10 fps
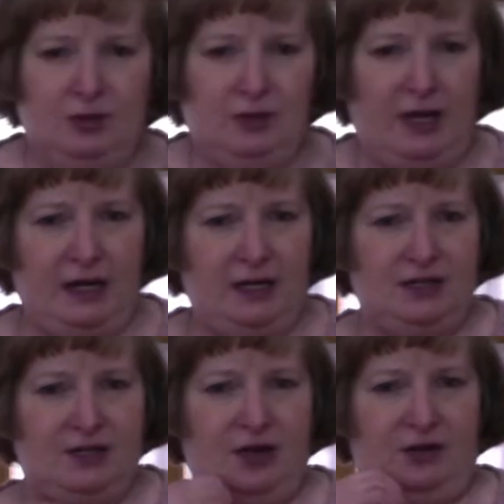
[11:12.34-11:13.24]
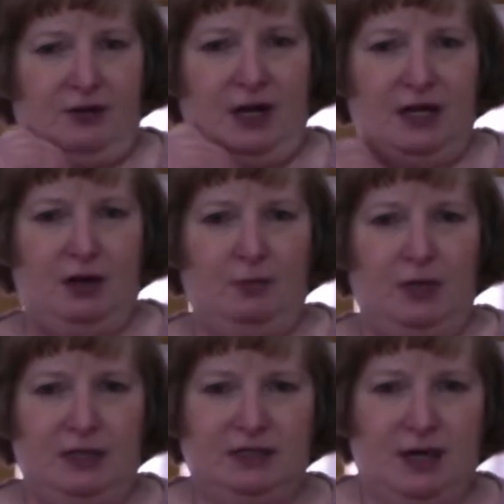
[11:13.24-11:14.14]
lighting's not great here,
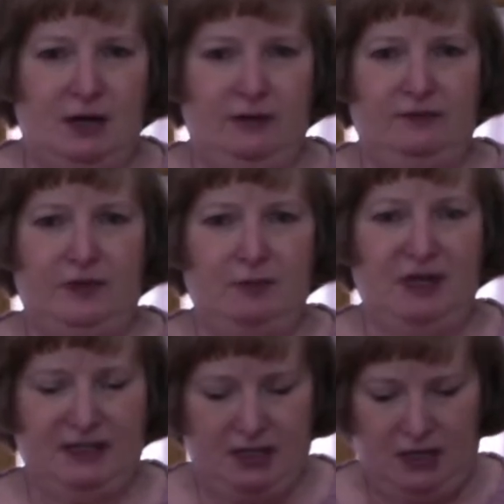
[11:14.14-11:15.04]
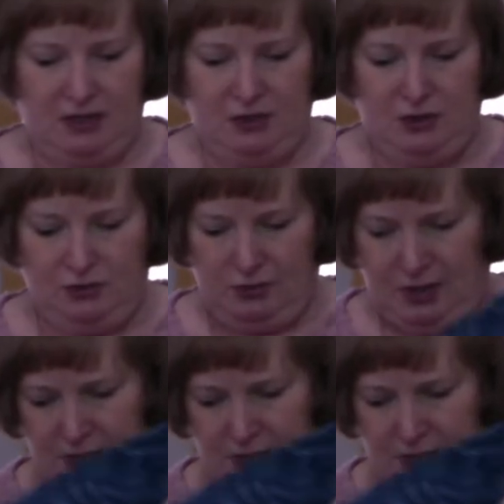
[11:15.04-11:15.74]
but it's kind of the best I can do.